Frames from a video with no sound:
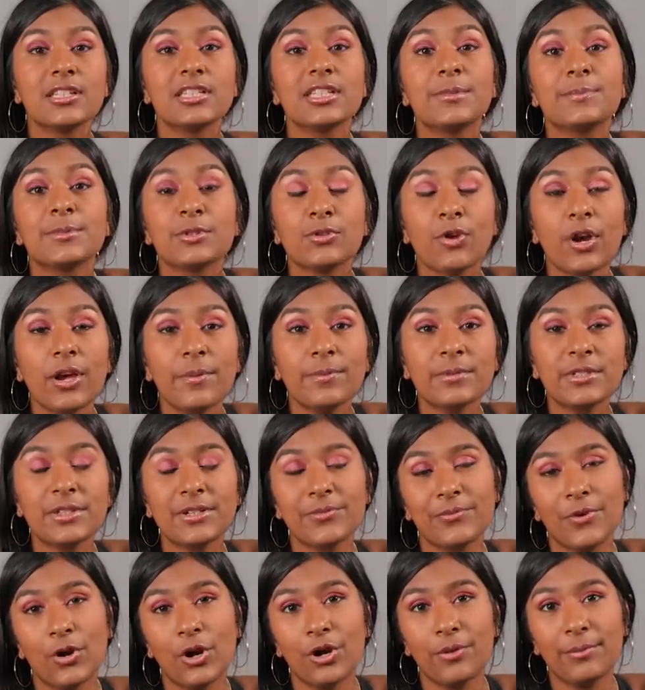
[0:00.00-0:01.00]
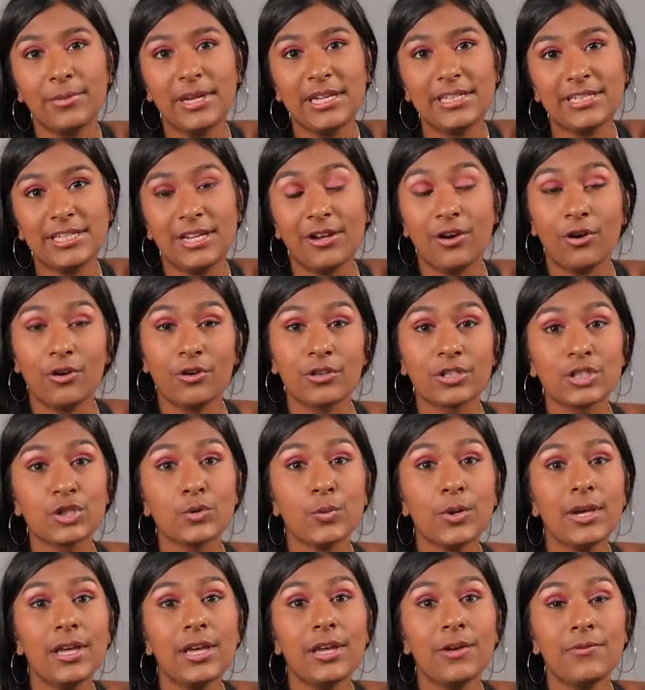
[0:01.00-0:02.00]
Subscribe to Novara Media on
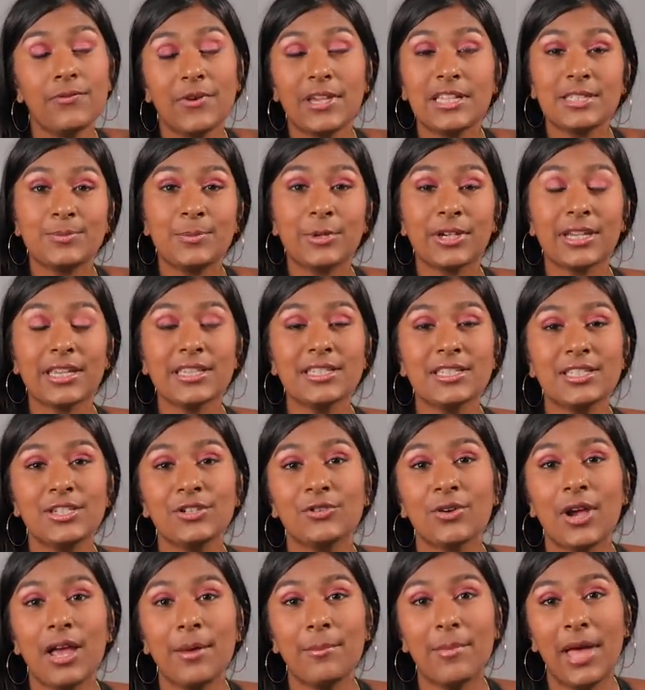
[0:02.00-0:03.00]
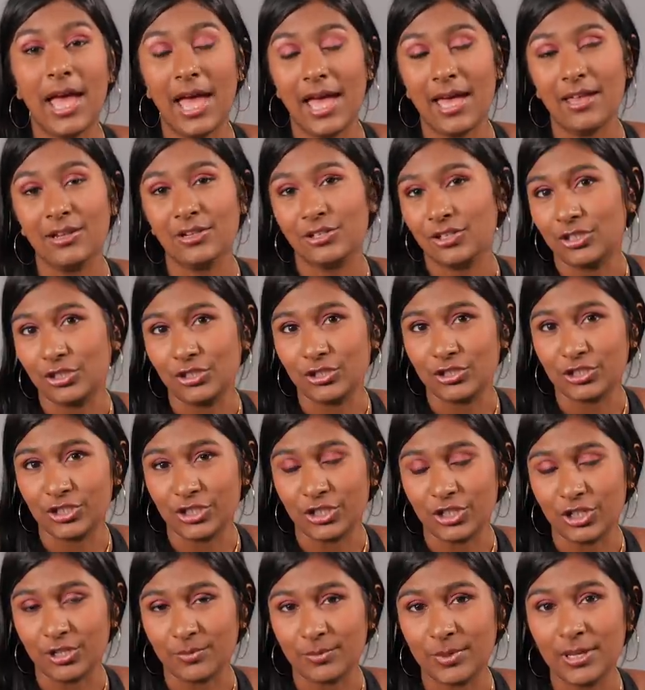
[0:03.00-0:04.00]
Twitter, Facebook, Instagram, and
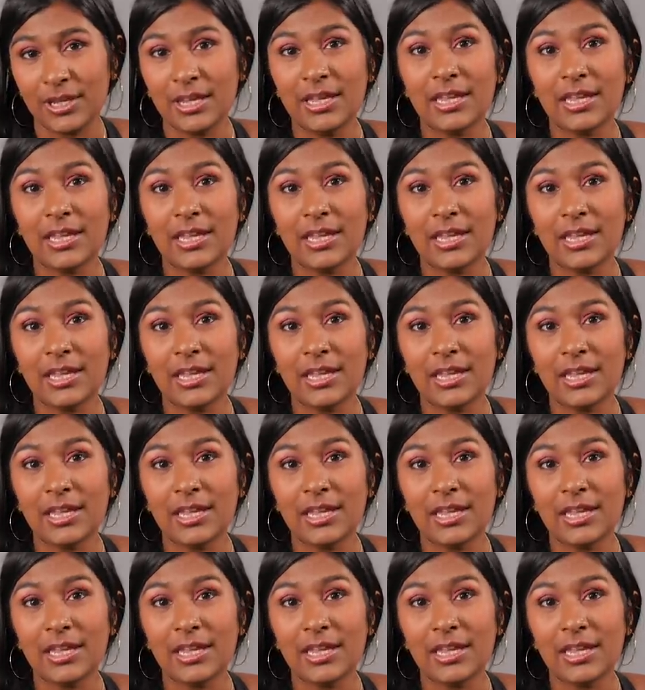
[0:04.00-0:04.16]
YouTube.